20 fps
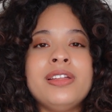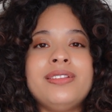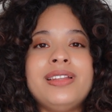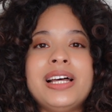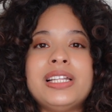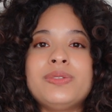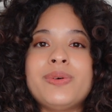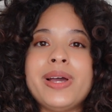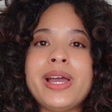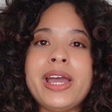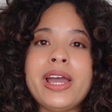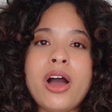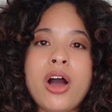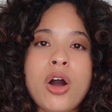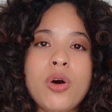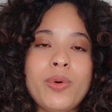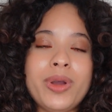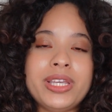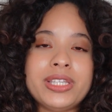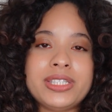That's why I
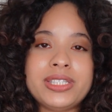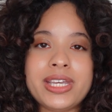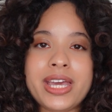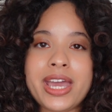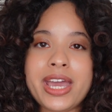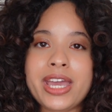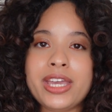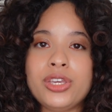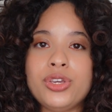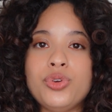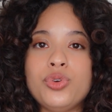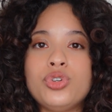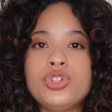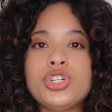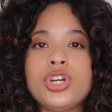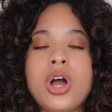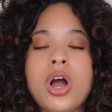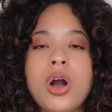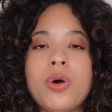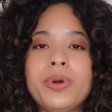always say you
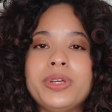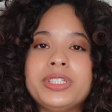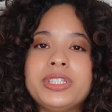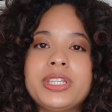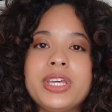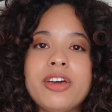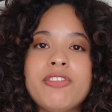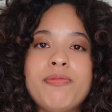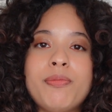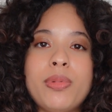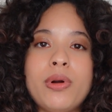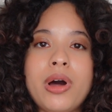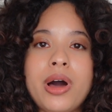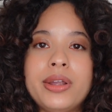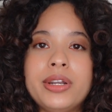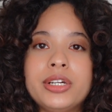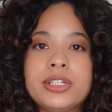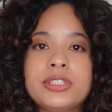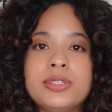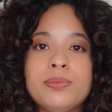should always give
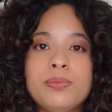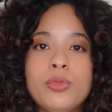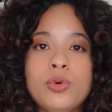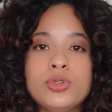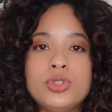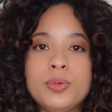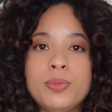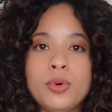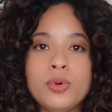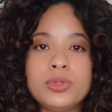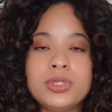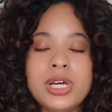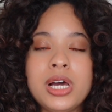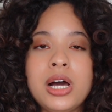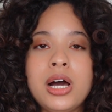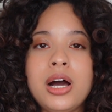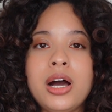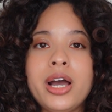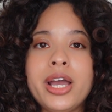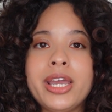products multiple
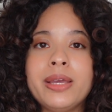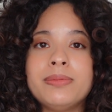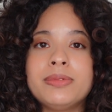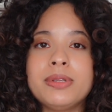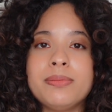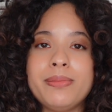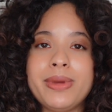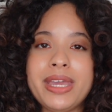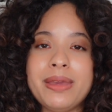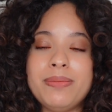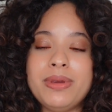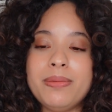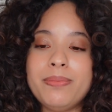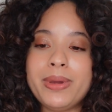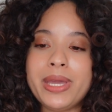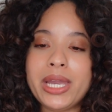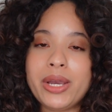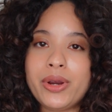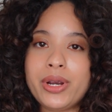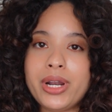times, maybe
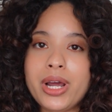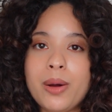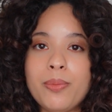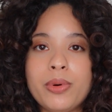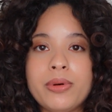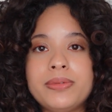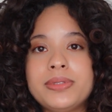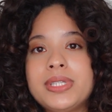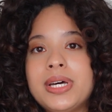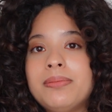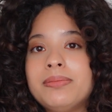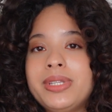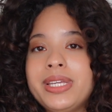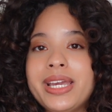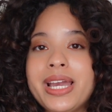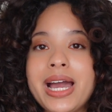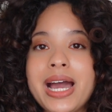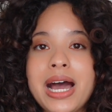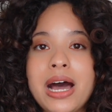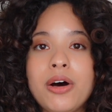pair it up with
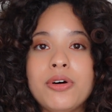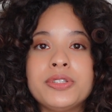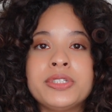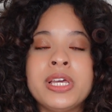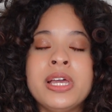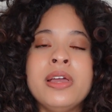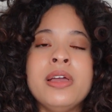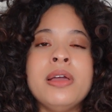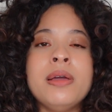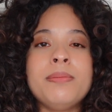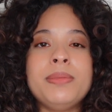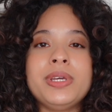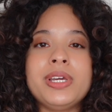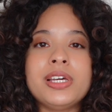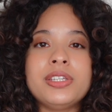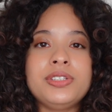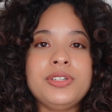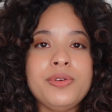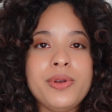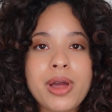something else,
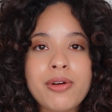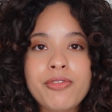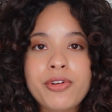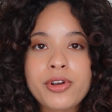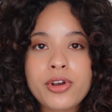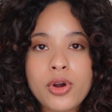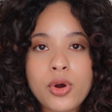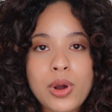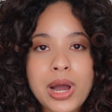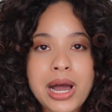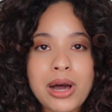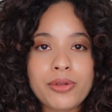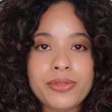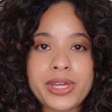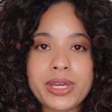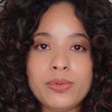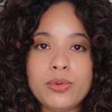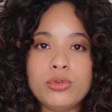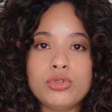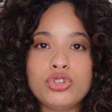because you never know how
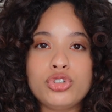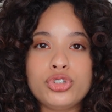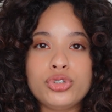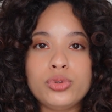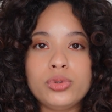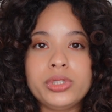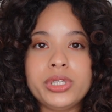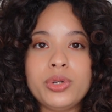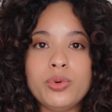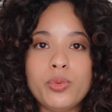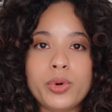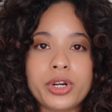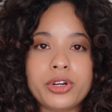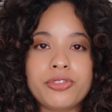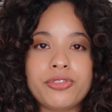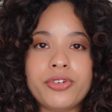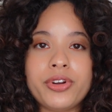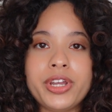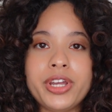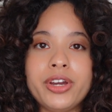they will truly
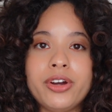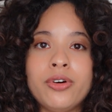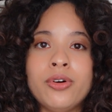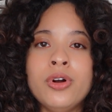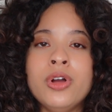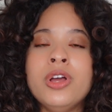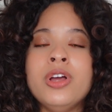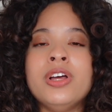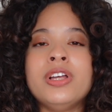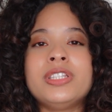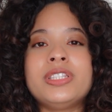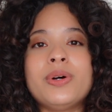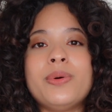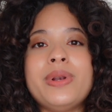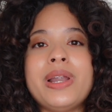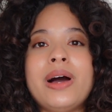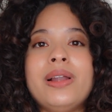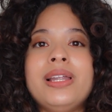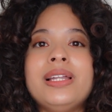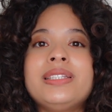work for you. So
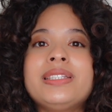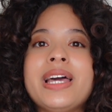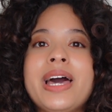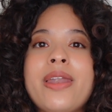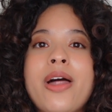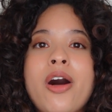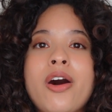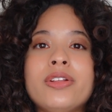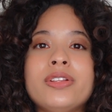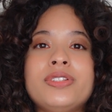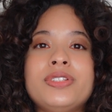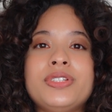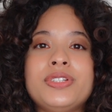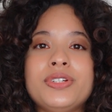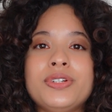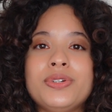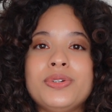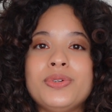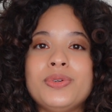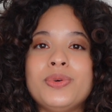now let's get on
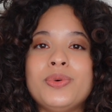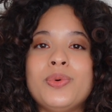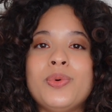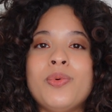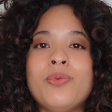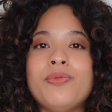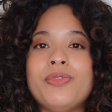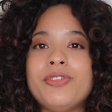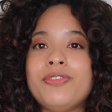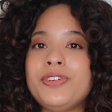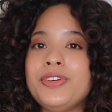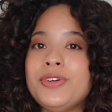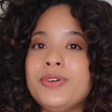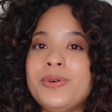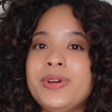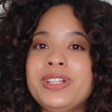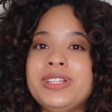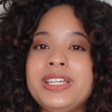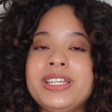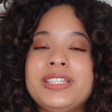to
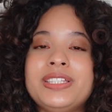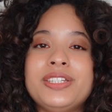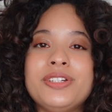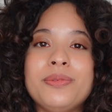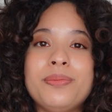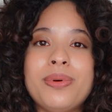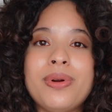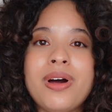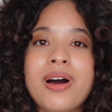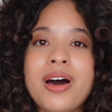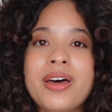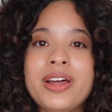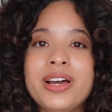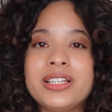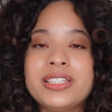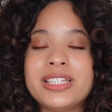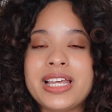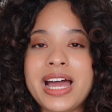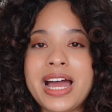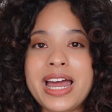reviewing these two
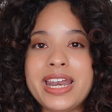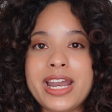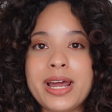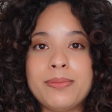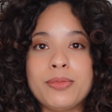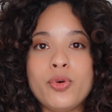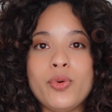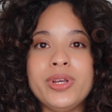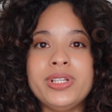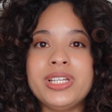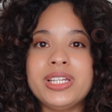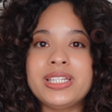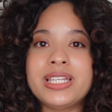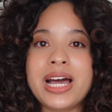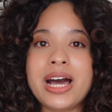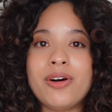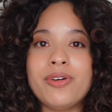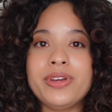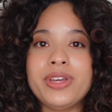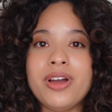products, and I'm going to
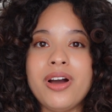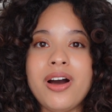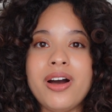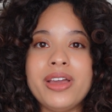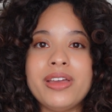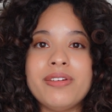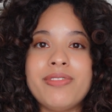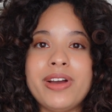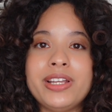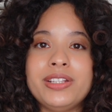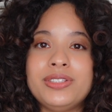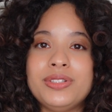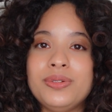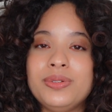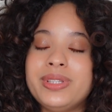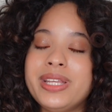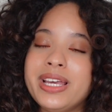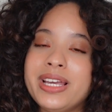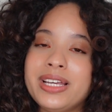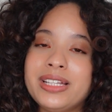tell y'all if I do
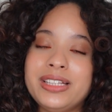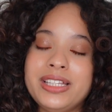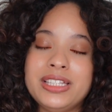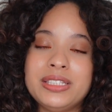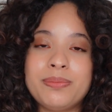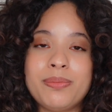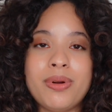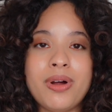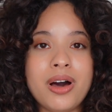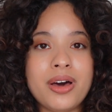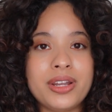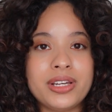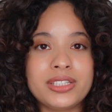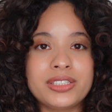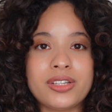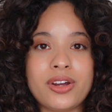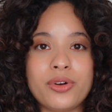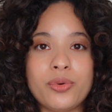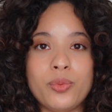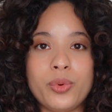think these
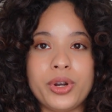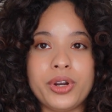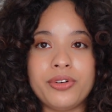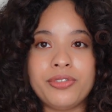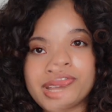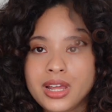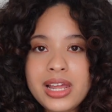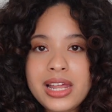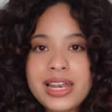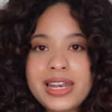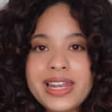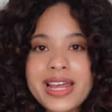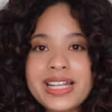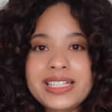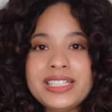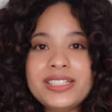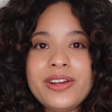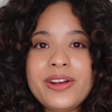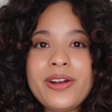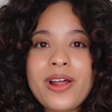products are worth.
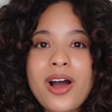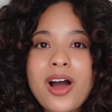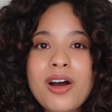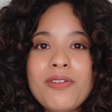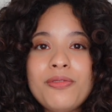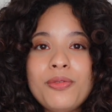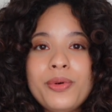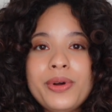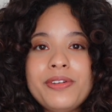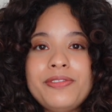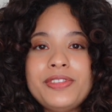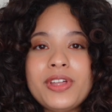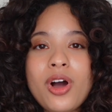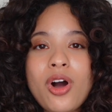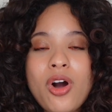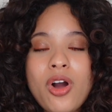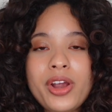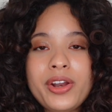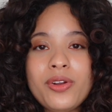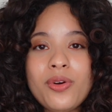Let's start off with the
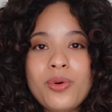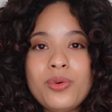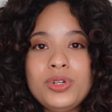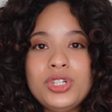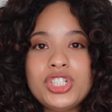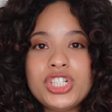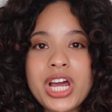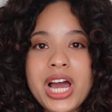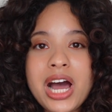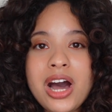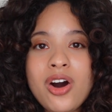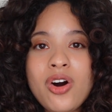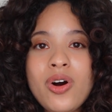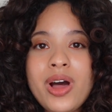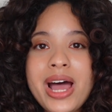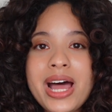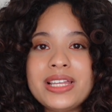hard hold gel.